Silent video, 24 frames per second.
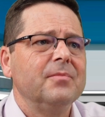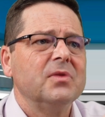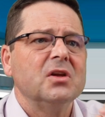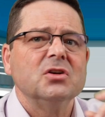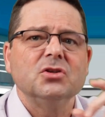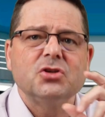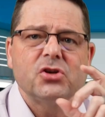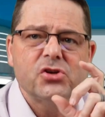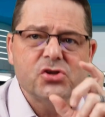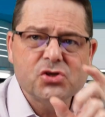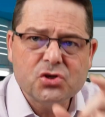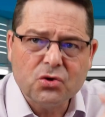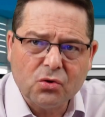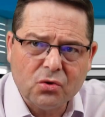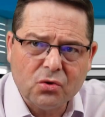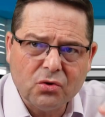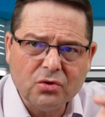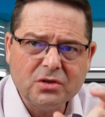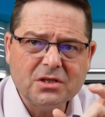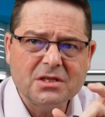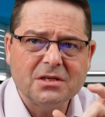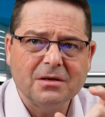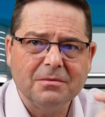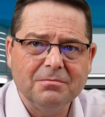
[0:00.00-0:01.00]

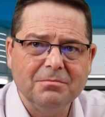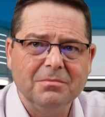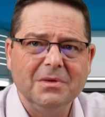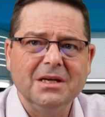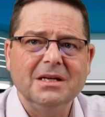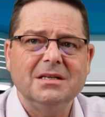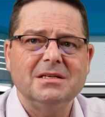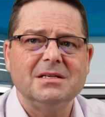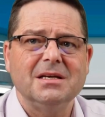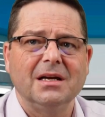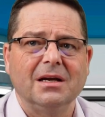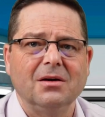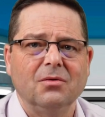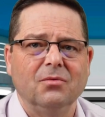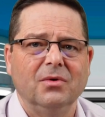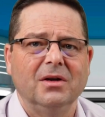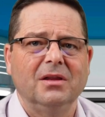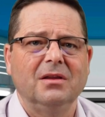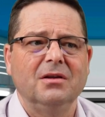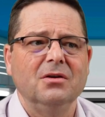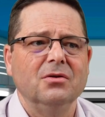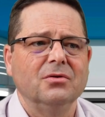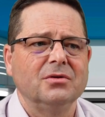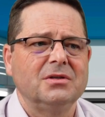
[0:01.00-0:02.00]
short meeting
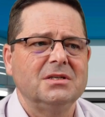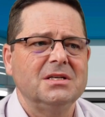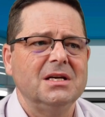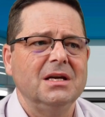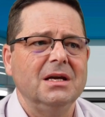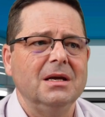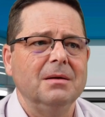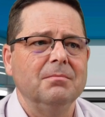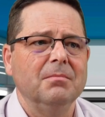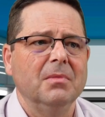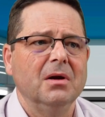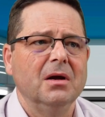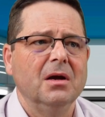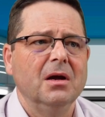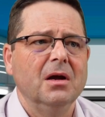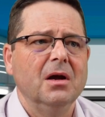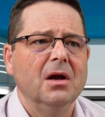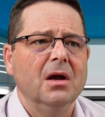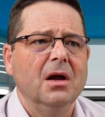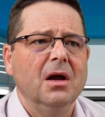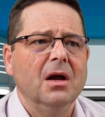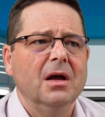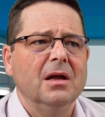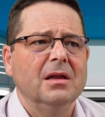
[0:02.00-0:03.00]
with your team
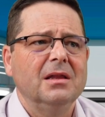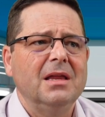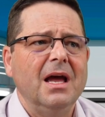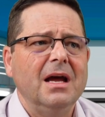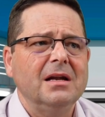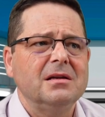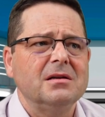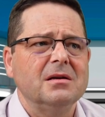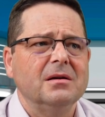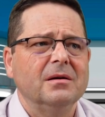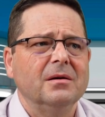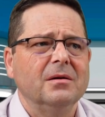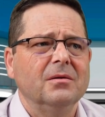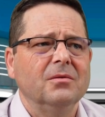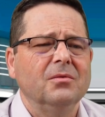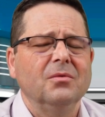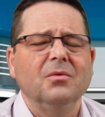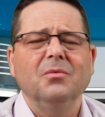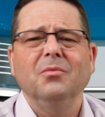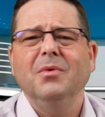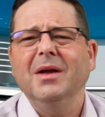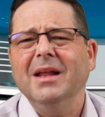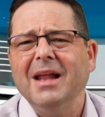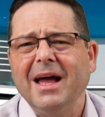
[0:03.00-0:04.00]
that
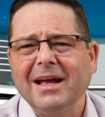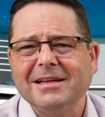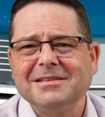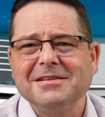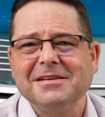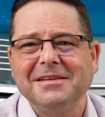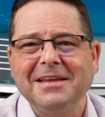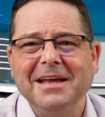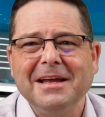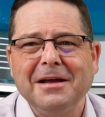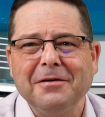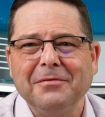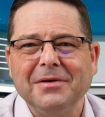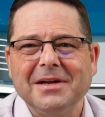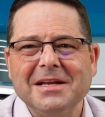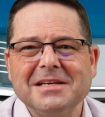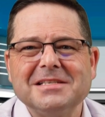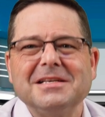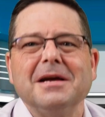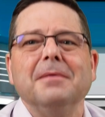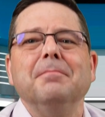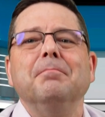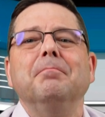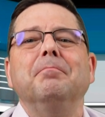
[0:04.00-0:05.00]
we like to think of it
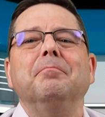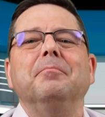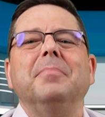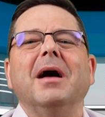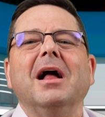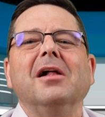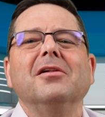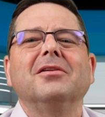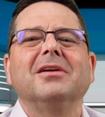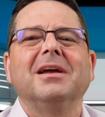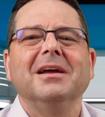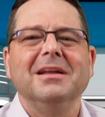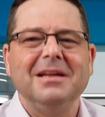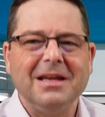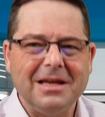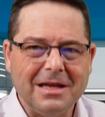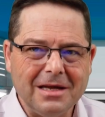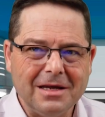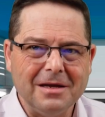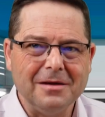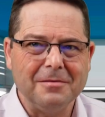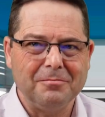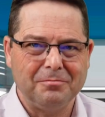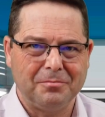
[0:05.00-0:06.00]
as a
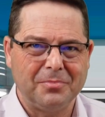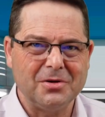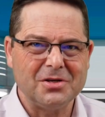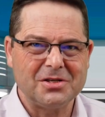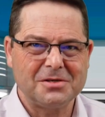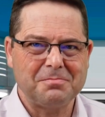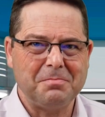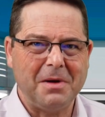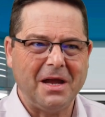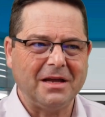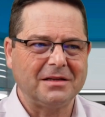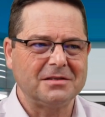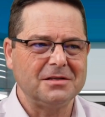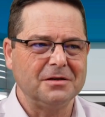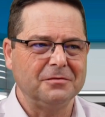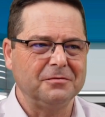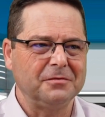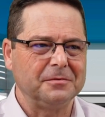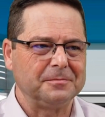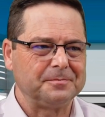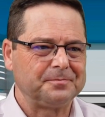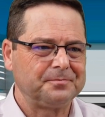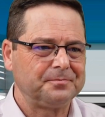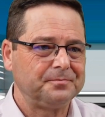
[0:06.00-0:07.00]
balcony perspective.